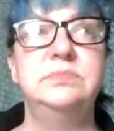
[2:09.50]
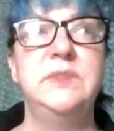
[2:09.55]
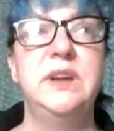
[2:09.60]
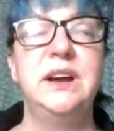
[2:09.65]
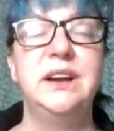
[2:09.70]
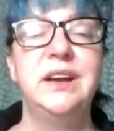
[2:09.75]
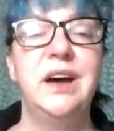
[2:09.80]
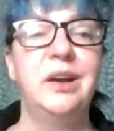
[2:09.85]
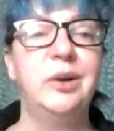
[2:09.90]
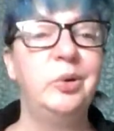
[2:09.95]

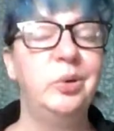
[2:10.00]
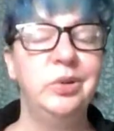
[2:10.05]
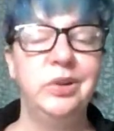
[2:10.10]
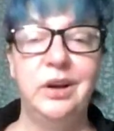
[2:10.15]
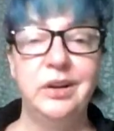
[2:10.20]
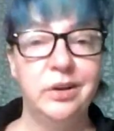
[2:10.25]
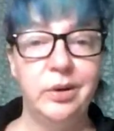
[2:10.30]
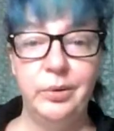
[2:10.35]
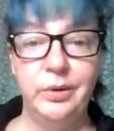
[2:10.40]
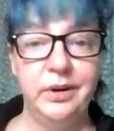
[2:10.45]
yeah, not a whole
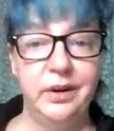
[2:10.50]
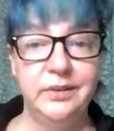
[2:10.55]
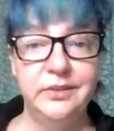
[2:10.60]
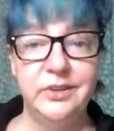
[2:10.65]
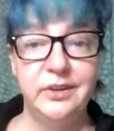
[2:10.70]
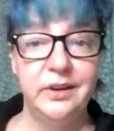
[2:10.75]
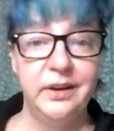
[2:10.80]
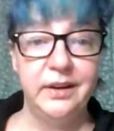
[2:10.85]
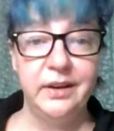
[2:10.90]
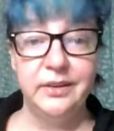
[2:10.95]
lot going on
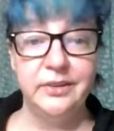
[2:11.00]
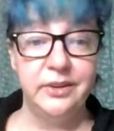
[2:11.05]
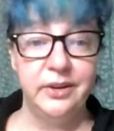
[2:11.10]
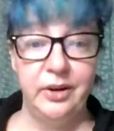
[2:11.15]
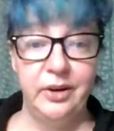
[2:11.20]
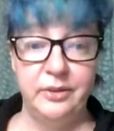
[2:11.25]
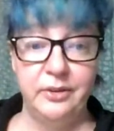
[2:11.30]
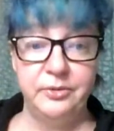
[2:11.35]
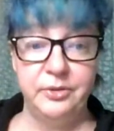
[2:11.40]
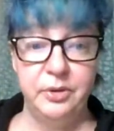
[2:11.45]
today. I did
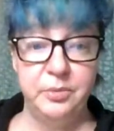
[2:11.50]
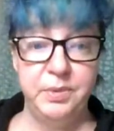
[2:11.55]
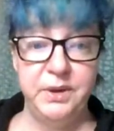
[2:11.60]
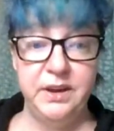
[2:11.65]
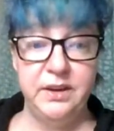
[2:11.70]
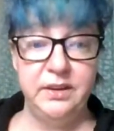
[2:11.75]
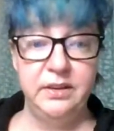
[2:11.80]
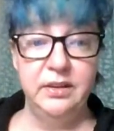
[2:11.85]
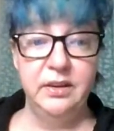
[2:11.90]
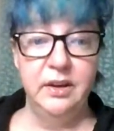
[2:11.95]
offer to
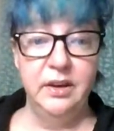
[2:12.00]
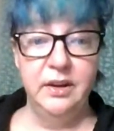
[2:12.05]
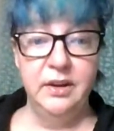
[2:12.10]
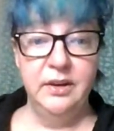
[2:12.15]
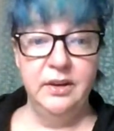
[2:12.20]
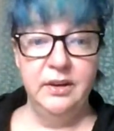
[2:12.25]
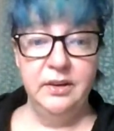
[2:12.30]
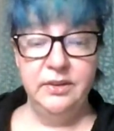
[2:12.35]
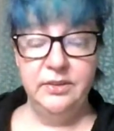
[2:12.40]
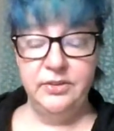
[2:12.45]
be
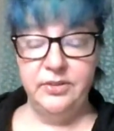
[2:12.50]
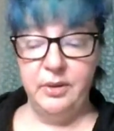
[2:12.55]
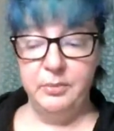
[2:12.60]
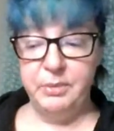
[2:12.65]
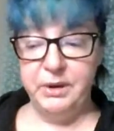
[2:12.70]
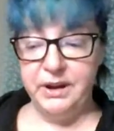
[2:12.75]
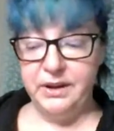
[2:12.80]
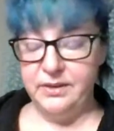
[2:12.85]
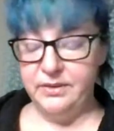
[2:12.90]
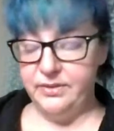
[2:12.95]

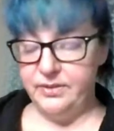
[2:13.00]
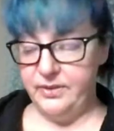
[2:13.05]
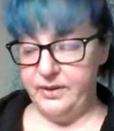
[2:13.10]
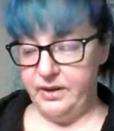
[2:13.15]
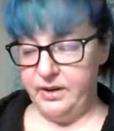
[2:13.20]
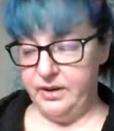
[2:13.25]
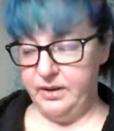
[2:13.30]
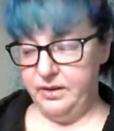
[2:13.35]
somebody's